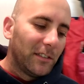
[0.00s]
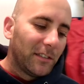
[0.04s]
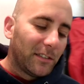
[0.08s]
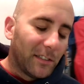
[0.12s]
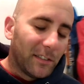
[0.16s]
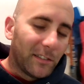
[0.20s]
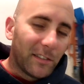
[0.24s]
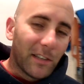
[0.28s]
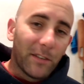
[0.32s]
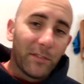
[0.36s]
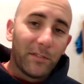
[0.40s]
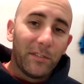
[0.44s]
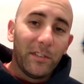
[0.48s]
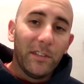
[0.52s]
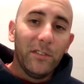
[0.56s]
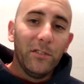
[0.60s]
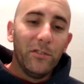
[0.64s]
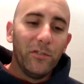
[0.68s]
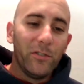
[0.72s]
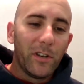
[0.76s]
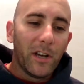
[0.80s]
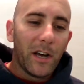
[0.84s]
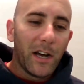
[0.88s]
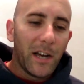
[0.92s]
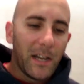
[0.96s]
since I've seen
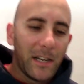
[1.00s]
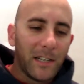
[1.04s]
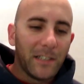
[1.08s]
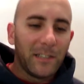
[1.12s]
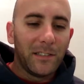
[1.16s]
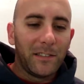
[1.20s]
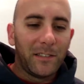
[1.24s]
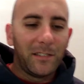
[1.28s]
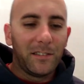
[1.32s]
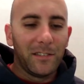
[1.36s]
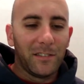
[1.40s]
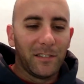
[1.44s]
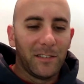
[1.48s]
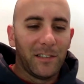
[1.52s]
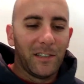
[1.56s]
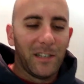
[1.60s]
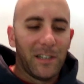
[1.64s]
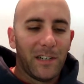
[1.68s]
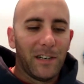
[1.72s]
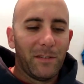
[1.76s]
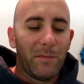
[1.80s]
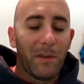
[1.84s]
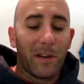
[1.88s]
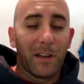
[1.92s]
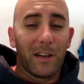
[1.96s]
you guys.
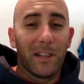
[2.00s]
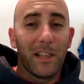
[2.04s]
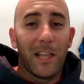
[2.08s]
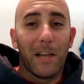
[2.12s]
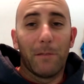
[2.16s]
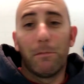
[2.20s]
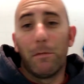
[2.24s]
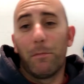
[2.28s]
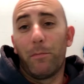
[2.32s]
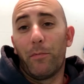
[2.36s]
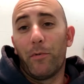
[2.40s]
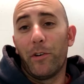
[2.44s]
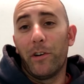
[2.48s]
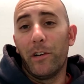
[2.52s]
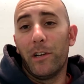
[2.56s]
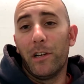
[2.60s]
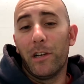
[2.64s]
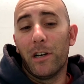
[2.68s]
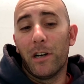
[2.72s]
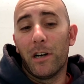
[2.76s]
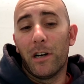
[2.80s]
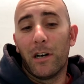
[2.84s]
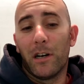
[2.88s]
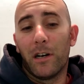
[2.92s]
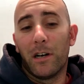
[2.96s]
I'm not gonna lie, I've been pretty
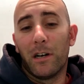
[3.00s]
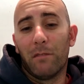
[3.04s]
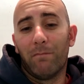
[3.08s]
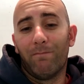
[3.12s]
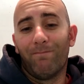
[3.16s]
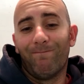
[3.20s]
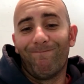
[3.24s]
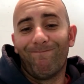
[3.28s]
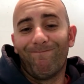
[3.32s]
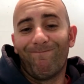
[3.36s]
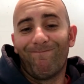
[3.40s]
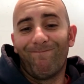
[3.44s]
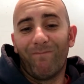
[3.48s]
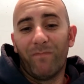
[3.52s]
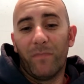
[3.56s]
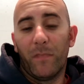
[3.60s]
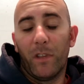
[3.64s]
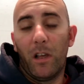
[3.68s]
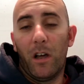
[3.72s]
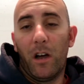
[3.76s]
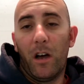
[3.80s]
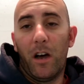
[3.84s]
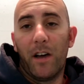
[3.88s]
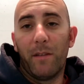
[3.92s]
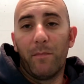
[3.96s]

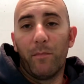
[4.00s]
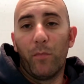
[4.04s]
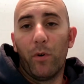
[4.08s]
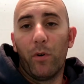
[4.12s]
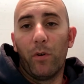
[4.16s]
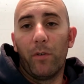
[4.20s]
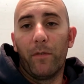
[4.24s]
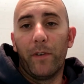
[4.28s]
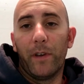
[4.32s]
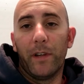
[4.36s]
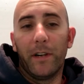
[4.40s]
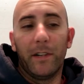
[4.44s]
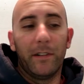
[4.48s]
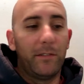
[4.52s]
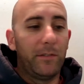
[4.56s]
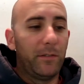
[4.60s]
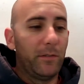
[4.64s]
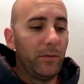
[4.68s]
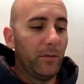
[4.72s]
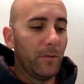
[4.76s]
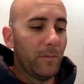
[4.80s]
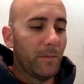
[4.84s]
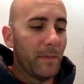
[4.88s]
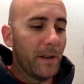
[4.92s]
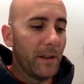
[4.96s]
unmotivated
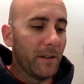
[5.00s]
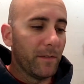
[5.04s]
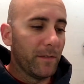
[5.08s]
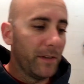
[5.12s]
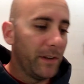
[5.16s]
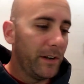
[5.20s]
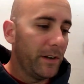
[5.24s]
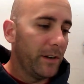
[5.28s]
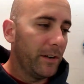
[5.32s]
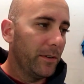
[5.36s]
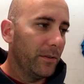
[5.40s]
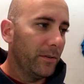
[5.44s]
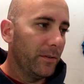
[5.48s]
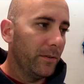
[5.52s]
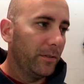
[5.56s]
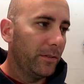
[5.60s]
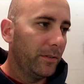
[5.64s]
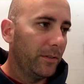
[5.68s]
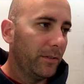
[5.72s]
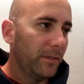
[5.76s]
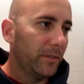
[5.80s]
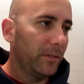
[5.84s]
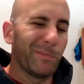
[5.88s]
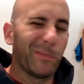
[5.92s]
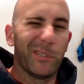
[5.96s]
to make
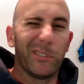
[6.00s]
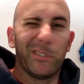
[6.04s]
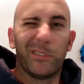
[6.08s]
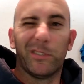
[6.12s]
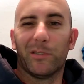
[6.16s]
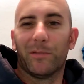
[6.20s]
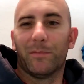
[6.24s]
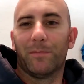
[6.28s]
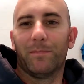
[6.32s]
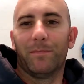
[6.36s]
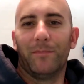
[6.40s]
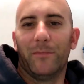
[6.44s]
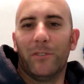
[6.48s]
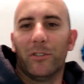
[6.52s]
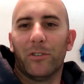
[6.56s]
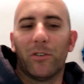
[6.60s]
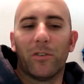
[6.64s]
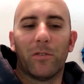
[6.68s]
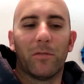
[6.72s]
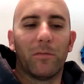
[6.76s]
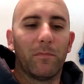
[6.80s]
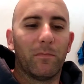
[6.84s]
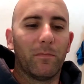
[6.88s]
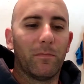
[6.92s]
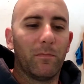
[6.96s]
videos. A bunch of,
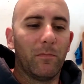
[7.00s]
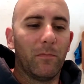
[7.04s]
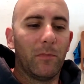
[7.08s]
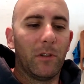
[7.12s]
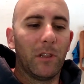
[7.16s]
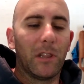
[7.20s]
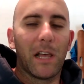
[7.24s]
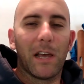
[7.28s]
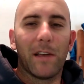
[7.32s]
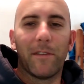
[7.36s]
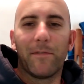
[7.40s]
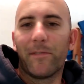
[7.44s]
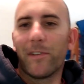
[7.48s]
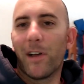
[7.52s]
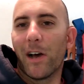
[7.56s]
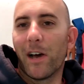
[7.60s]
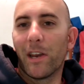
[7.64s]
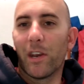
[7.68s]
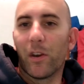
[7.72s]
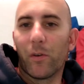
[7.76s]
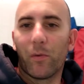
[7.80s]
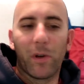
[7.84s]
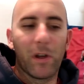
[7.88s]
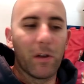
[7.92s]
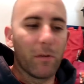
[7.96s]
life got
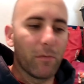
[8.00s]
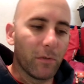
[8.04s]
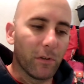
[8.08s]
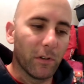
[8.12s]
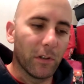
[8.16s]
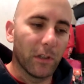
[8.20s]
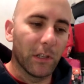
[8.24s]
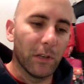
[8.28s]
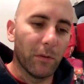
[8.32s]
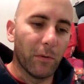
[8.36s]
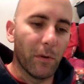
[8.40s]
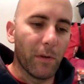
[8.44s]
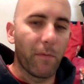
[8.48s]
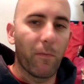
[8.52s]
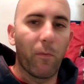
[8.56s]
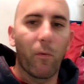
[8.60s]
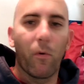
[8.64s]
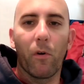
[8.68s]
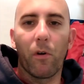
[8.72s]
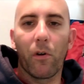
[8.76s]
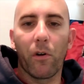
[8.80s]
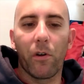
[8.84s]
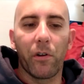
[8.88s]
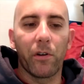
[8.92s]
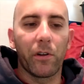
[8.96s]
in the way really with
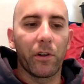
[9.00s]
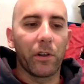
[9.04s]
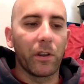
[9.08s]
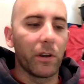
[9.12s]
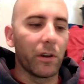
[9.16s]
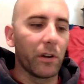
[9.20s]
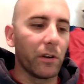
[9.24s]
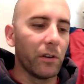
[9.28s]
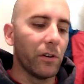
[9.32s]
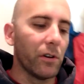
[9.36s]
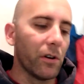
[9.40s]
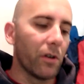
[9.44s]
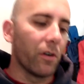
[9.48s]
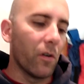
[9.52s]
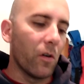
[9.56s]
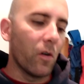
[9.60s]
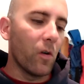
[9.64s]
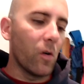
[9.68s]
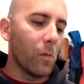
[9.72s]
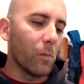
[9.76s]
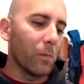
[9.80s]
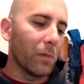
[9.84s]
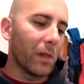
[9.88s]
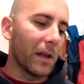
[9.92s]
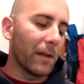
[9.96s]
work and,
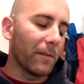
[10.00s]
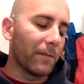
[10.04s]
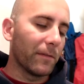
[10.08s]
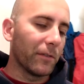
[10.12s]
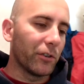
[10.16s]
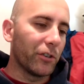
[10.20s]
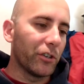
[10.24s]
home life and